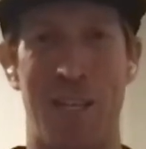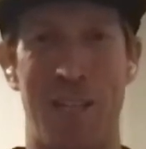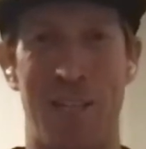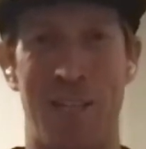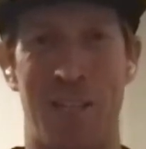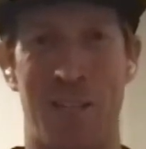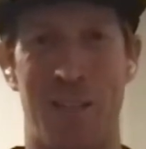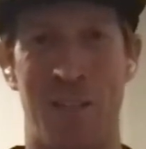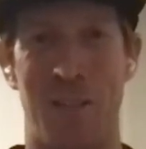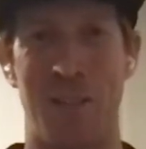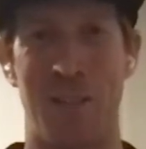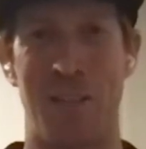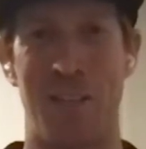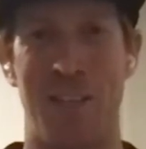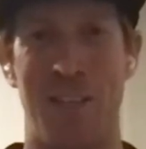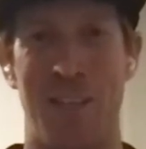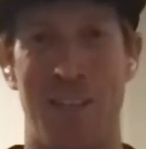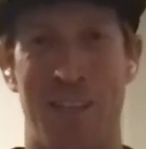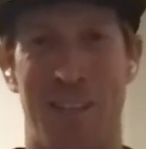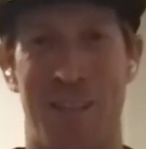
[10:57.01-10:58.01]
So
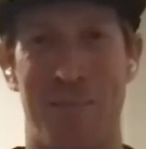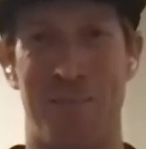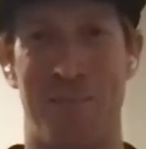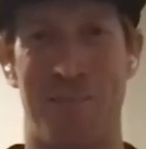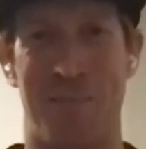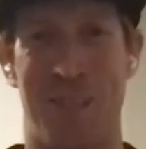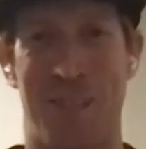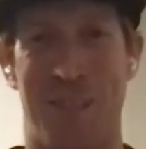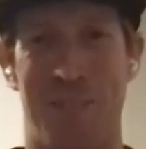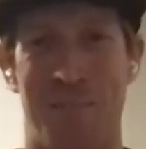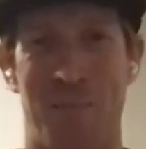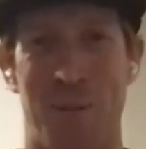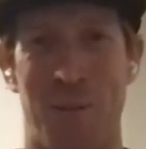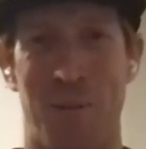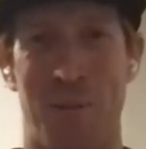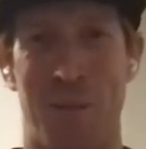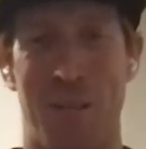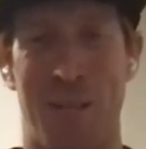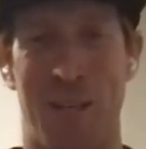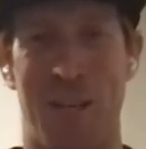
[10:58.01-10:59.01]
yeah,
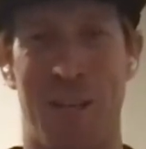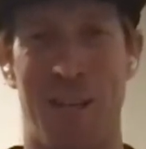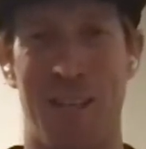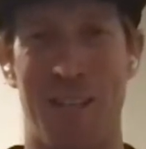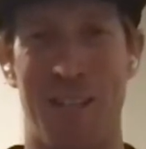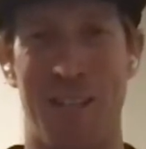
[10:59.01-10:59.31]
probably yeah,